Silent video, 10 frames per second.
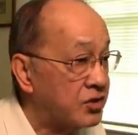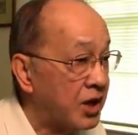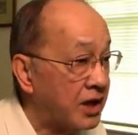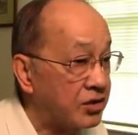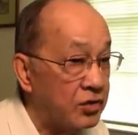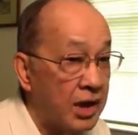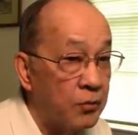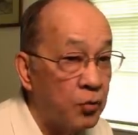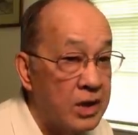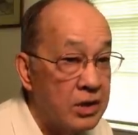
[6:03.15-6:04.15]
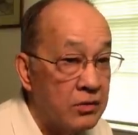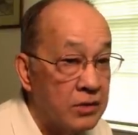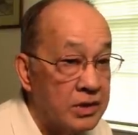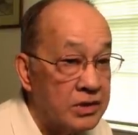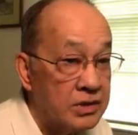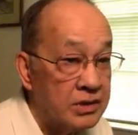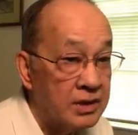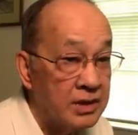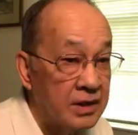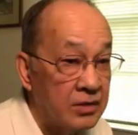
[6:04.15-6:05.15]
child you have with you is
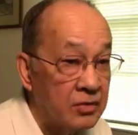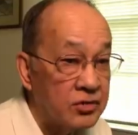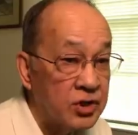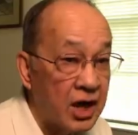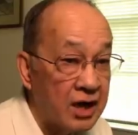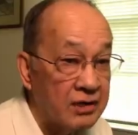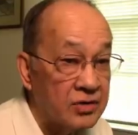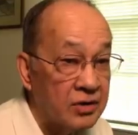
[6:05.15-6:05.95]
really your child,